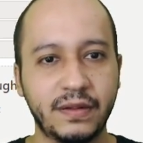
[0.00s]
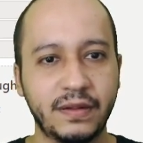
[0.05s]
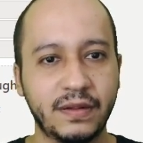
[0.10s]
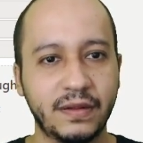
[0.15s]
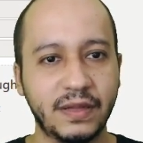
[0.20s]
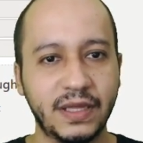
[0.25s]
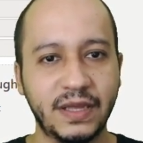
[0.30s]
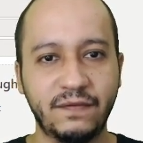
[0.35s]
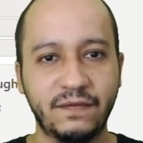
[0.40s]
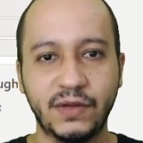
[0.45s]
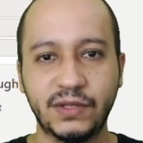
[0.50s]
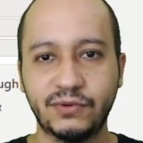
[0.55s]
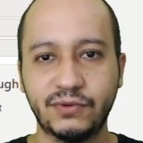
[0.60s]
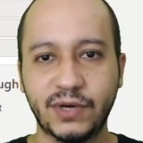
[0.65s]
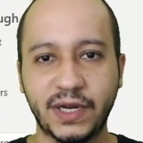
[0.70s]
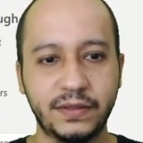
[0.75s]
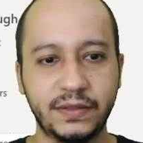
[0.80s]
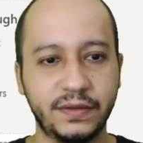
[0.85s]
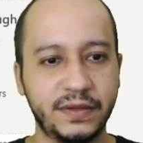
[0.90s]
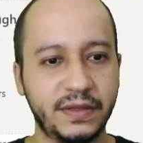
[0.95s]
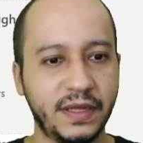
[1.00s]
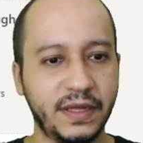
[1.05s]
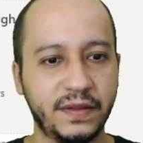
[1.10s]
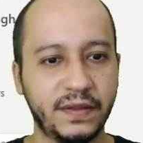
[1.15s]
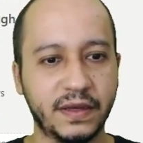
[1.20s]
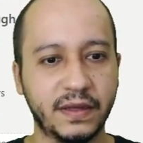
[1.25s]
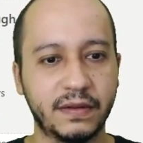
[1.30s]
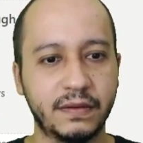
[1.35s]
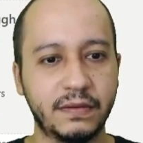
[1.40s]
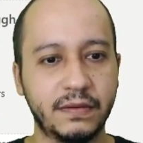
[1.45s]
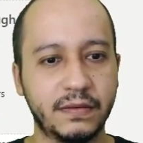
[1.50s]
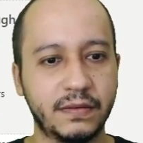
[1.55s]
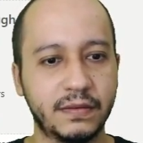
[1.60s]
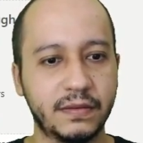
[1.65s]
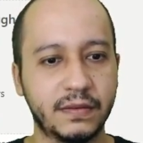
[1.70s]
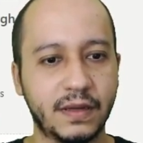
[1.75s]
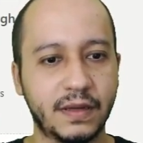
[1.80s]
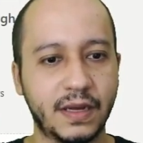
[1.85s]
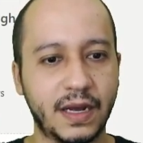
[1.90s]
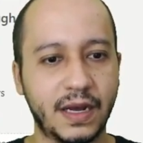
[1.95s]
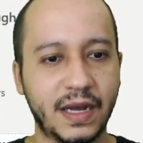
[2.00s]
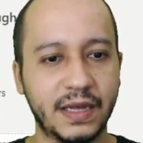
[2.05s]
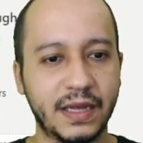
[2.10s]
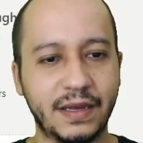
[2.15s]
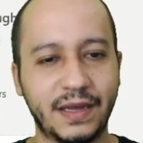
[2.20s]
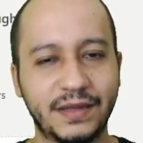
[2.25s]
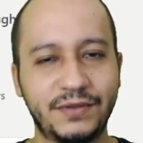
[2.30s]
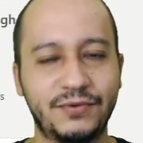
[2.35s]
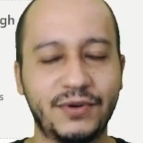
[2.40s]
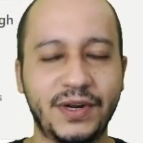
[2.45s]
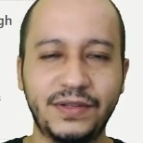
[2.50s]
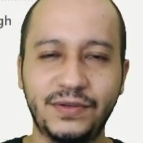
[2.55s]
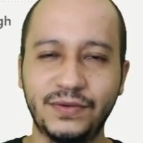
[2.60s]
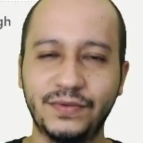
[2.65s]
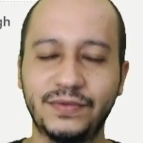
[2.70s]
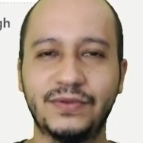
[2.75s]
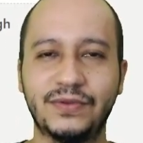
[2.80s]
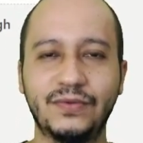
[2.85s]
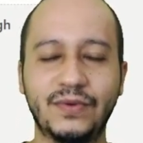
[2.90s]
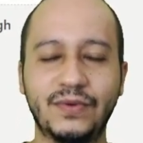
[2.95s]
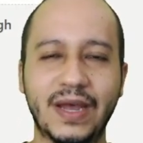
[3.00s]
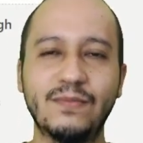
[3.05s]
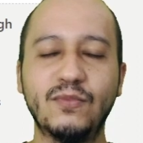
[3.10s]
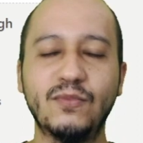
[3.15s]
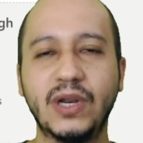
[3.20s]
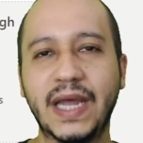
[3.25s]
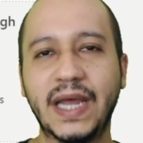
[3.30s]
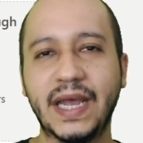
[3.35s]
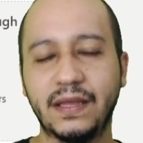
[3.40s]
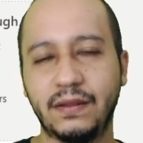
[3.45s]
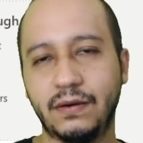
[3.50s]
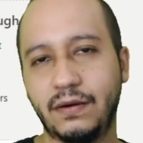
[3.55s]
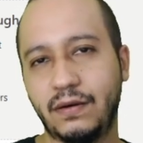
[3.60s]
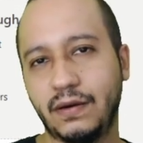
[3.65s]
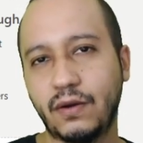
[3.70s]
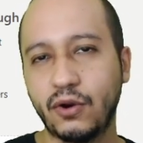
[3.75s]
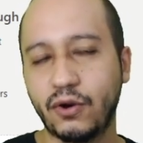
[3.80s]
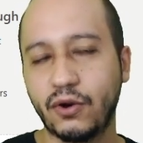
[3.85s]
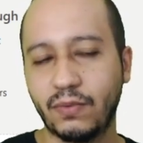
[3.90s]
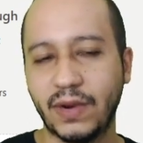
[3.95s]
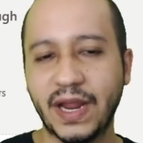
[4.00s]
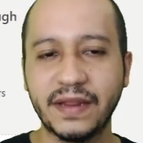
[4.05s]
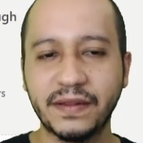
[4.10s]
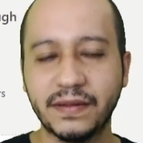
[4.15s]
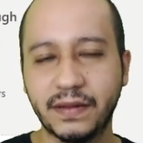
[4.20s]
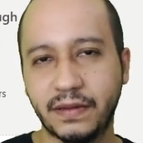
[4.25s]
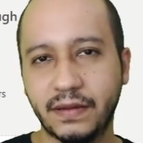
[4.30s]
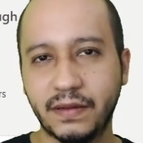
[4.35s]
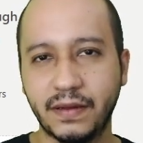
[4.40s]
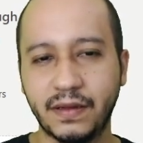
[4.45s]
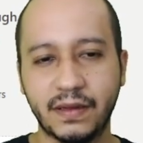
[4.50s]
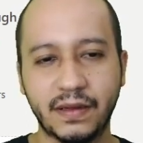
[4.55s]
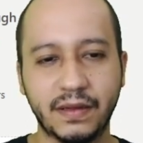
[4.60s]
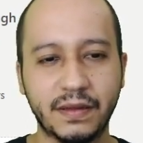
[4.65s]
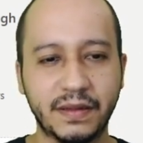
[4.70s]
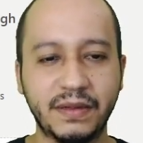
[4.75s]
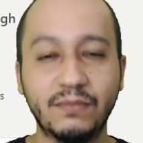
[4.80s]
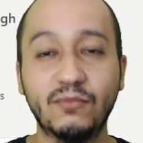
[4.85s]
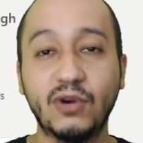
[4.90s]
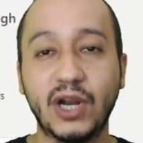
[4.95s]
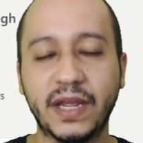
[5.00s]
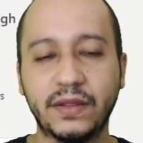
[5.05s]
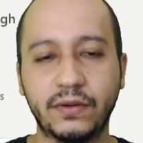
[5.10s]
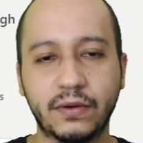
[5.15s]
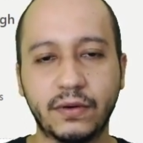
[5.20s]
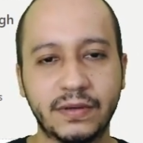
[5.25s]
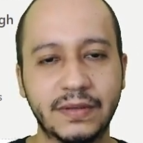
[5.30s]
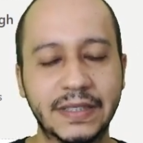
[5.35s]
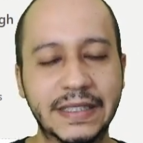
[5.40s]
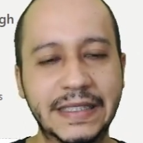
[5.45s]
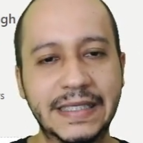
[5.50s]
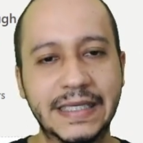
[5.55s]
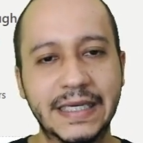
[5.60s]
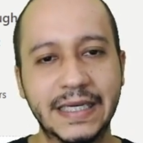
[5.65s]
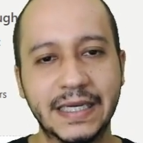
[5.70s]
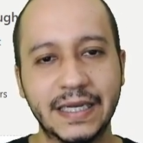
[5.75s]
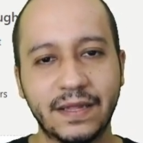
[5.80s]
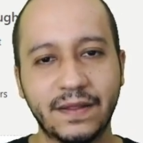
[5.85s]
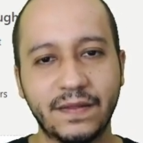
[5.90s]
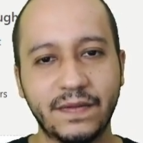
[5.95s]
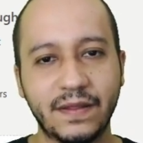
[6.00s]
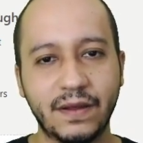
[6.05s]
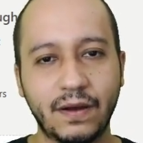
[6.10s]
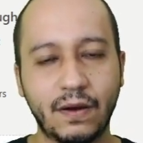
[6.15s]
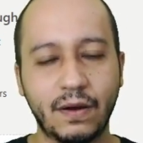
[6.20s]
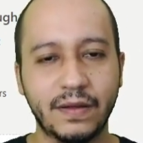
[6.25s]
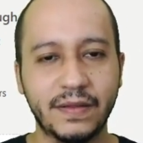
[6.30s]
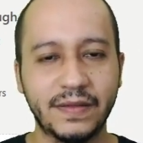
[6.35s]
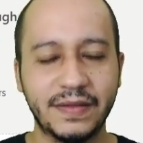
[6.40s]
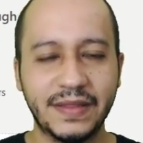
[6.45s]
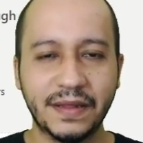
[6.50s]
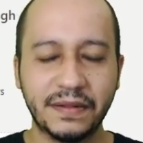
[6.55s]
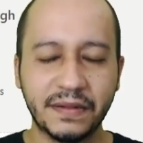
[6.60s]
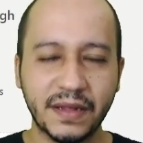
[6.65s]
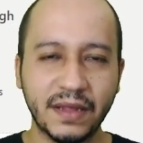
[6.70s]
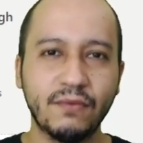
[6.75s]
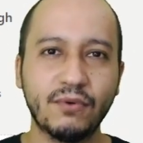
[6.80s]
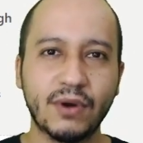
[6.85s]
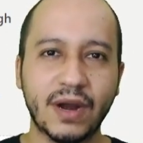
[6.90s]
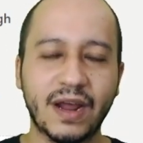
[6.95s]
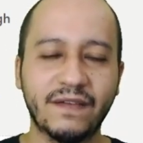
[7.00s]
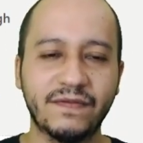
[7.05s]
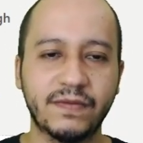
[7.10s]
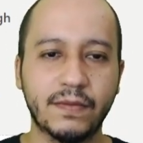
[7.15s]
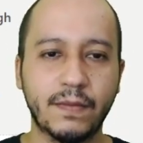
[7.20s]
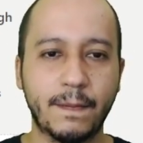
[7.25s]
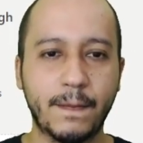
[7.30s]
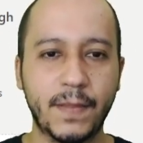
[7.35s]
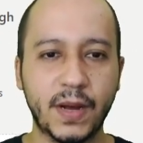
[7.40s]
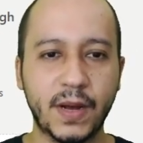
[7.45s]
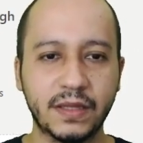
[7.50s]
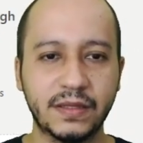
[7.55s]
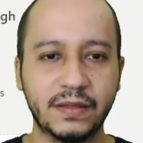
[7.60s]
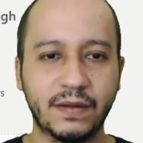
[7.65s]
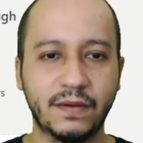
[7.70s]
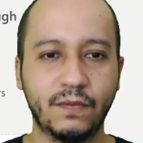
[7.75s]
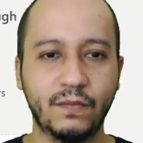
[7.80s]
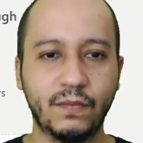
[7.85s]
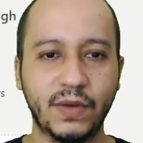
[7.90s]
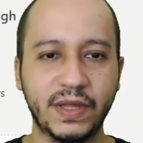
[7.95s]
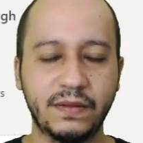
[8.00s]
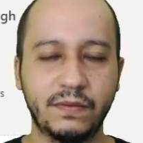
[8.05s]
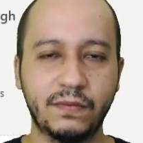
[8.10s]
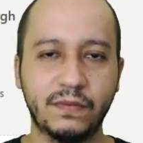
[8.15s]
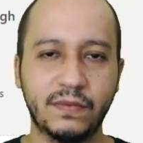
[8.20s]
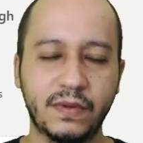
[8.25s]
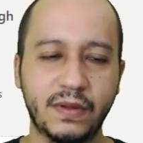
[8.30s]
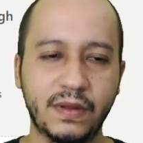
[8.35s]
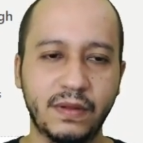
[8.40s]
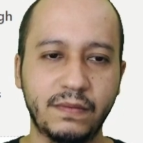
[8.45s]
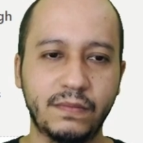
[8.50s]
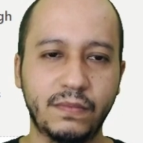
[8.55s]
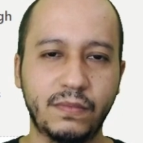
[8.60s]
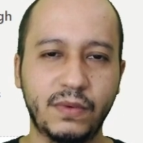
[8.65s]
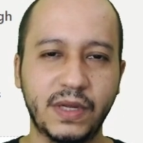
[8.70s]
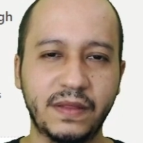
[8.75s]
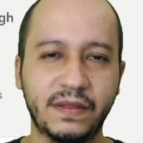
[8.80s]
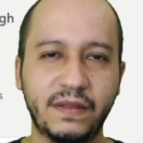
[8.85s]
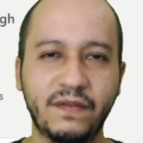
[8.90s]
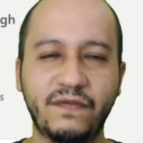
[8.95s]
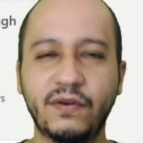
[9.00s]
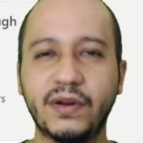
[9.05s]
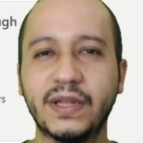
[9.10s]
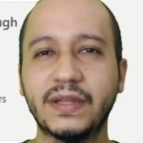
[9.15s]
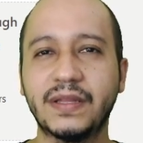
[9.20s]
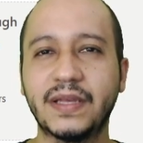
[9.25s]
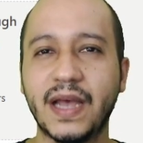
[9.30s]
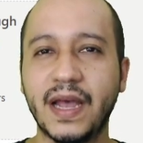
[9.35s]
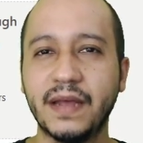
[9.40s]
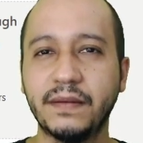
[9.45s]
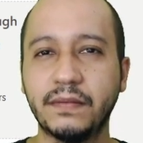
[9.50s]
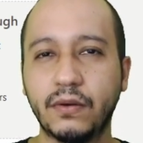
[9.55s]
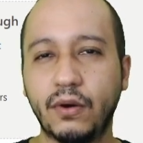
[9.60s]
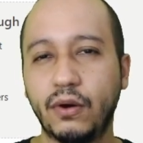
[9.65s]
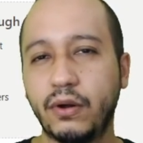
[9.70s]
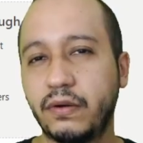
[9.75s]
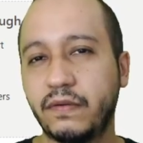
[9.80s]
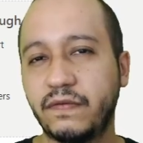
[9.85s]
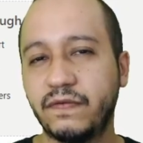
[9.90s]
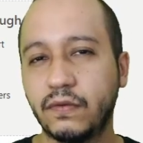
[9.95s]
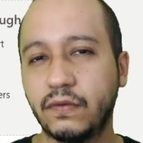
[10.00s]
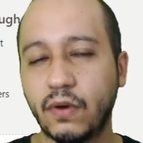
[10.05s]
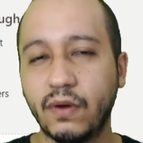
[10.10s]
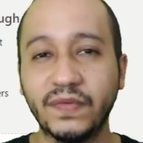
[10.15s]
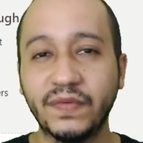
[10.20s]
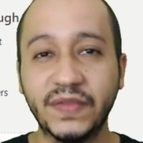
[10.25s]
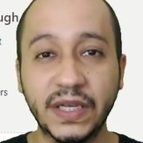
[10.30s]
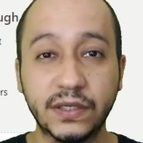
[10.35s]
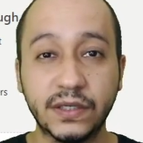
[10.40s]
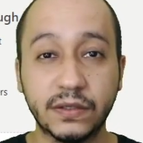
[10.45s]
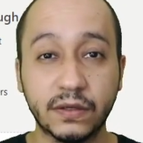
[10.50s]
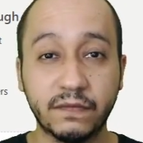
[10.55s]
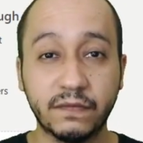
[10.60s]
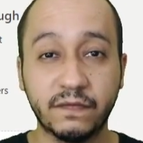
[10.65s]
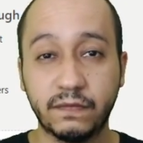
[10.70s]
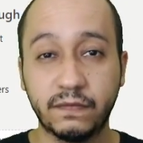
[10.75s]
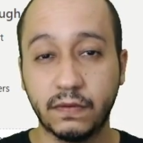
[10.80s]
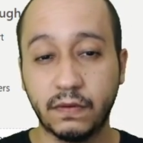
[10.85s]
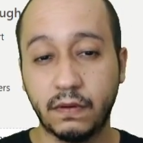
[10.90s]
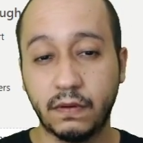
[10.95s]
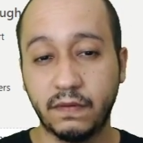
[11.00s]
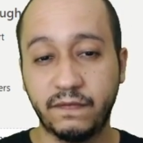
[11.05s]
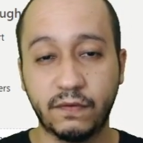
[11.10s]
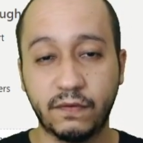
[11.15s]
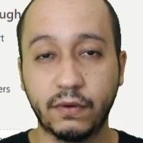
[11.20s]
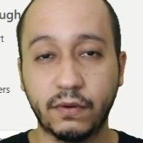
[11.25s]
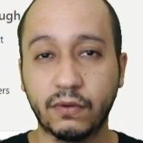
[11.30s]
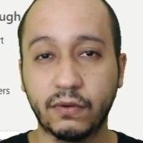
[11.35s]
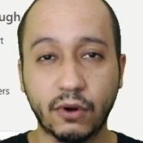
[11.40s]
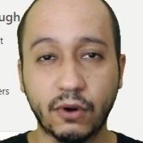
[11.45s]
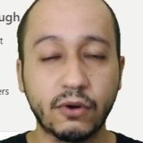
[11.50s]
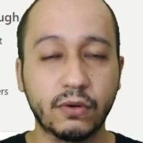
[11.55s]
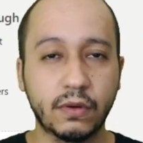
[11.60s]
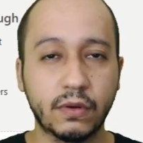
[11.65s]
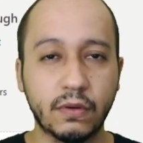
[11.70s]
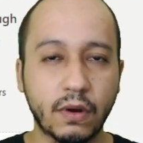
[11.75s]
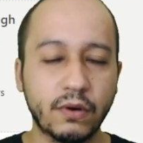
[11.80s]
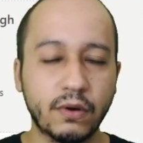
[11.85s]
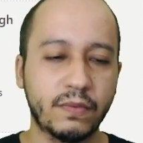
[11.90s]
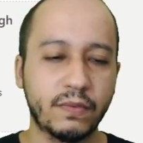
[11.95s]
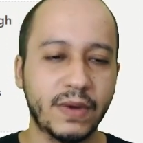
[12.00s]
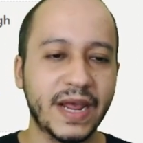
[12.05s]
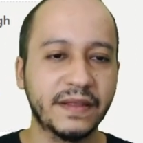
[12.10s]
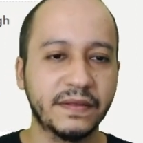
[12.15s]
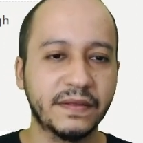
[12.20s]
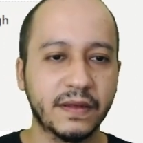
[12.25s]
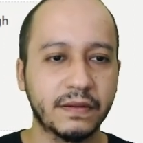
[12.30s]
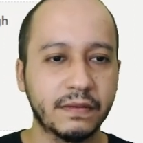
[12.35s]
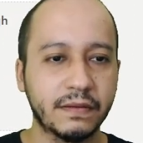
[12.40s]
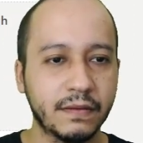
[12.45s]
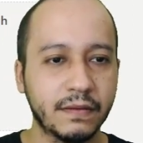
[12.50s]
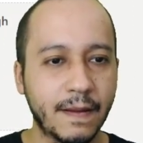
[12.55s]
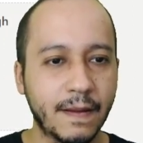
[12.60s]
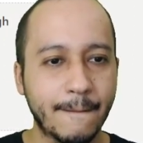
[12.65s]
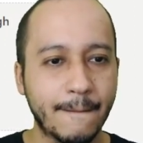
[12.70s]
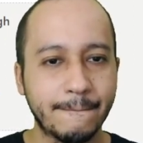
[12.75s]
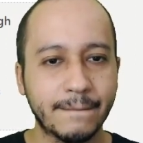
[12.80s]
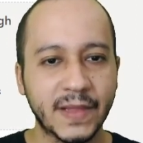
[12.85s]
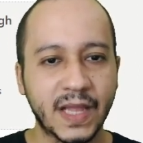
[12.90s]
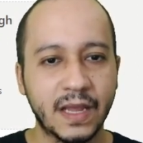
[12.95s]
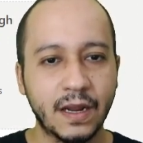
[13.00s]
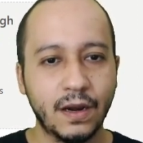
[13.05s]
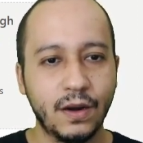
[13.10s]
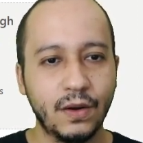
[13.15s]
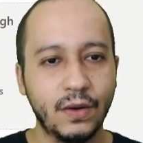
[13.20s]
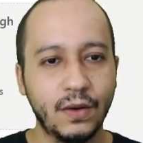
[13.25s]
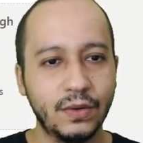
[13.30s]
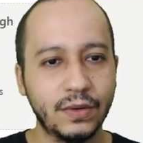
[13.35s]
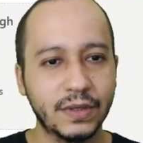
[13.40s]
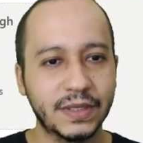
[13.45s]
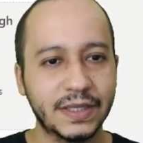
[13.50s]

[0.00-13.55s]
if we try to see this i, I try to to emulate a color blindness uh, simulator the same graph but with with different kinds of conditions for color, color blindness, look